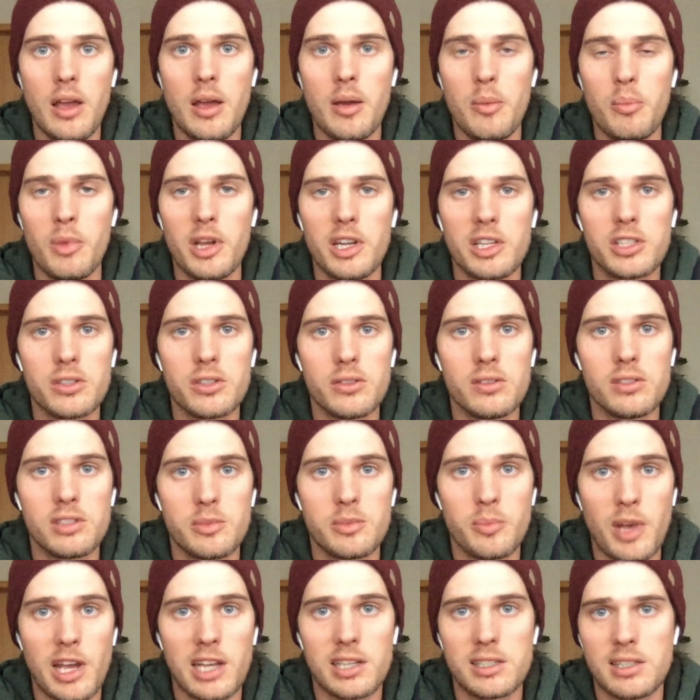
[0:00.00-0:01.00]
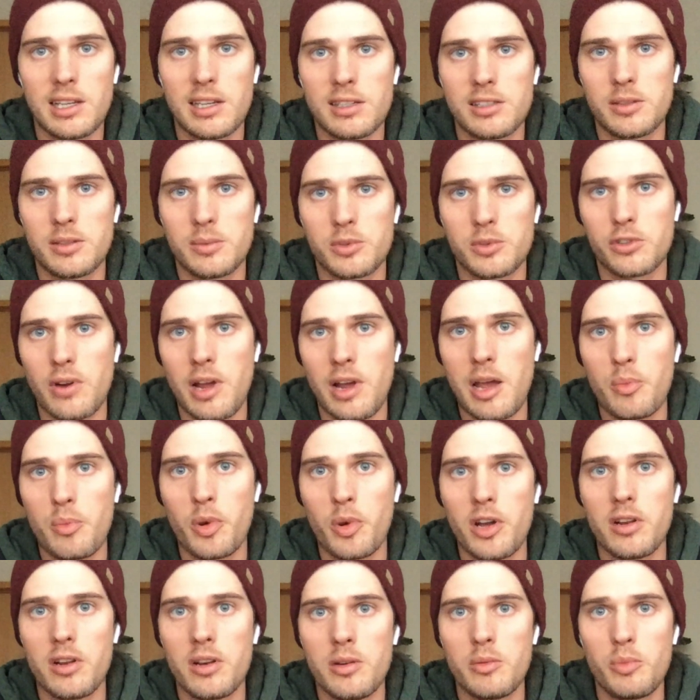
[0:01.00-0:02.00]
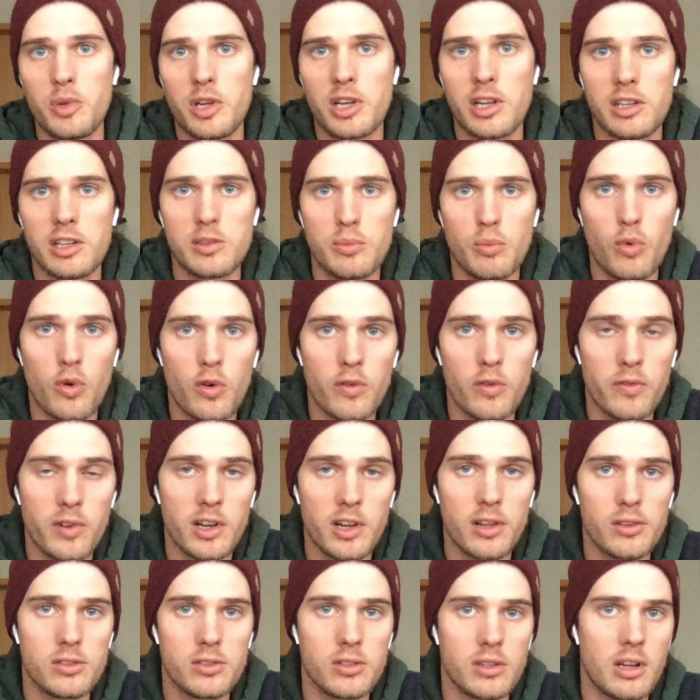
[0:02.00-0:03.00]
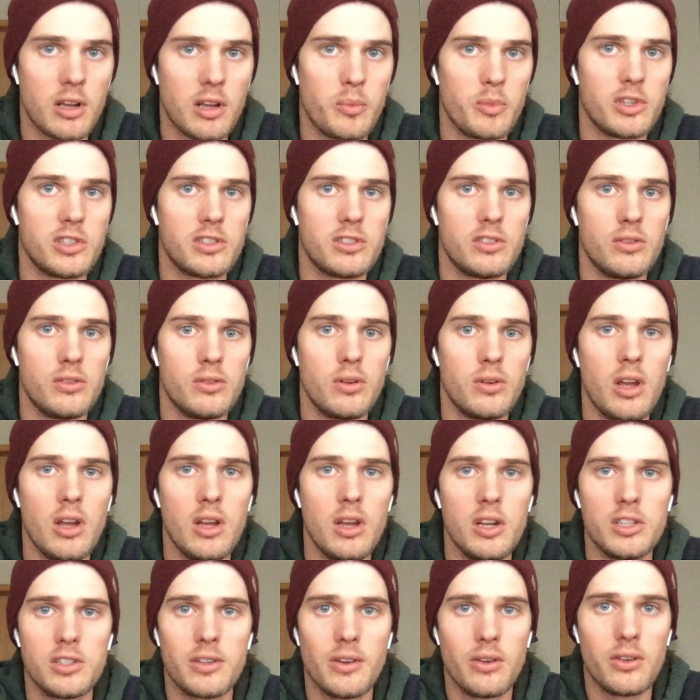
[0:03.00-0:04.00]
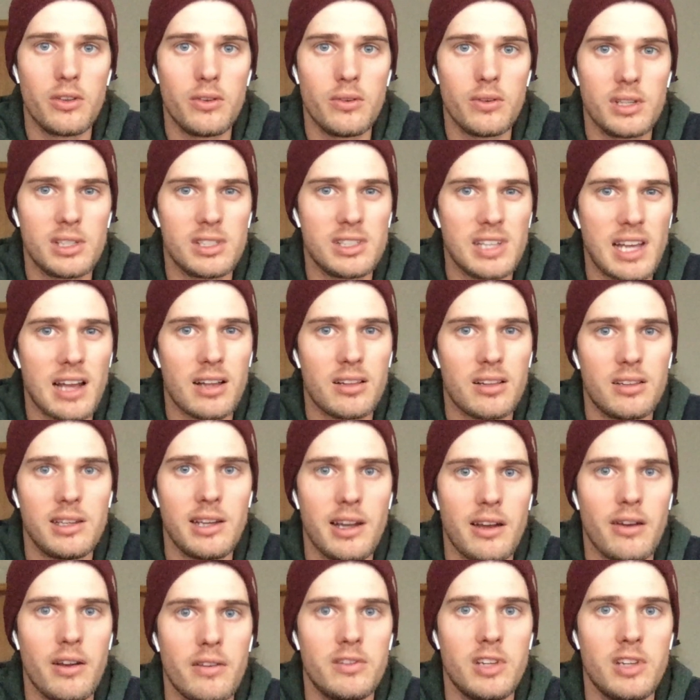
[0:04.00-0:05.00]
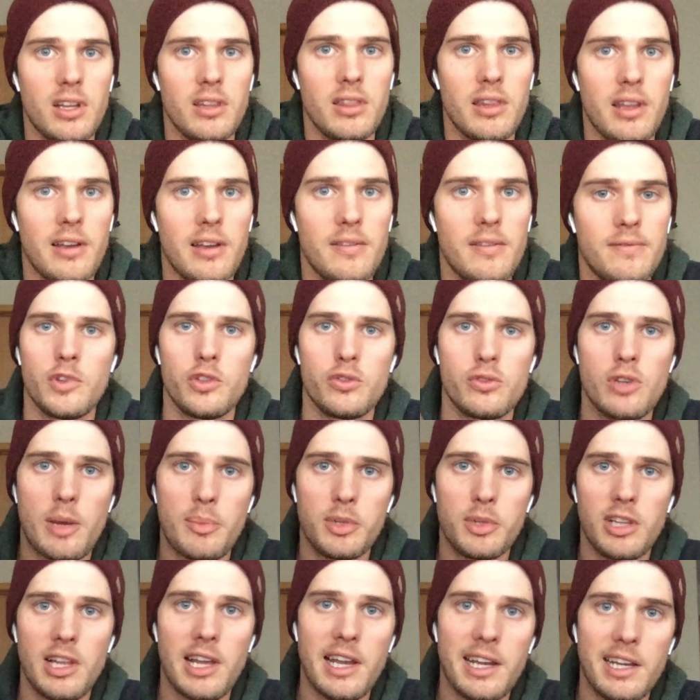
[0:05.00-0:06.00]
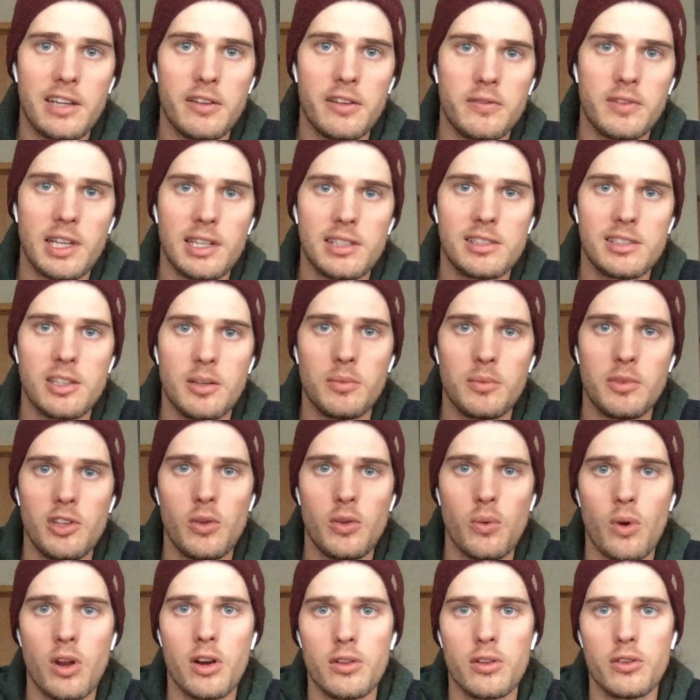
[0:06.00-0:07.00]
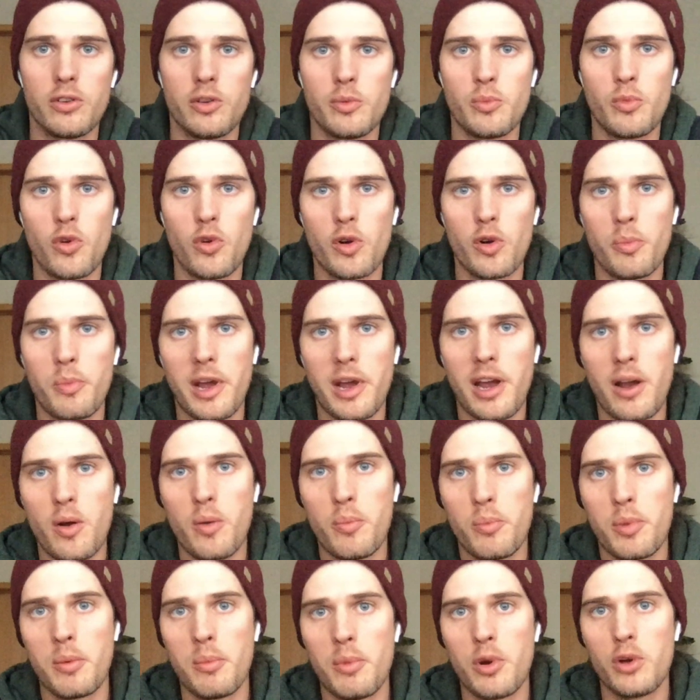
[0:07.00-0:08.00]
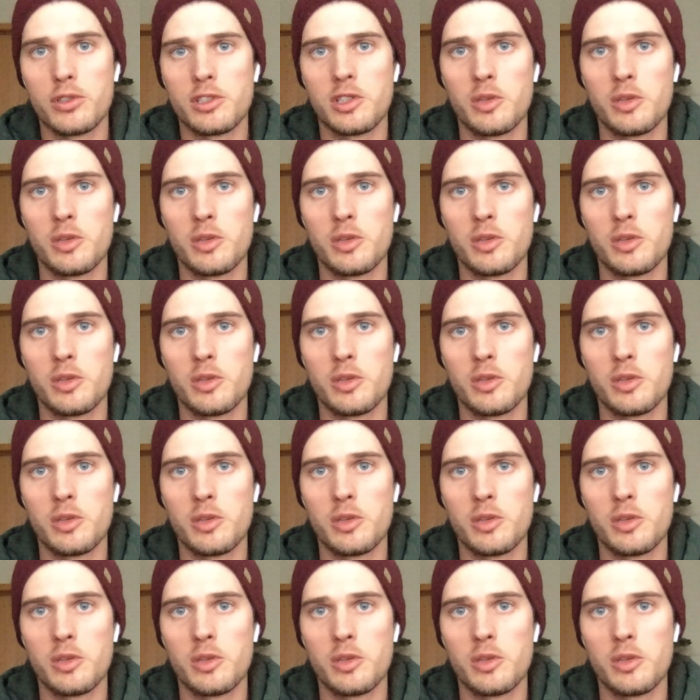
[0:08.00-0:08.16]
make sure and smash that subscribe button because more videos are coming soon showing you exactly how I've done that. Drop a like if that's something you want to learn more about, but most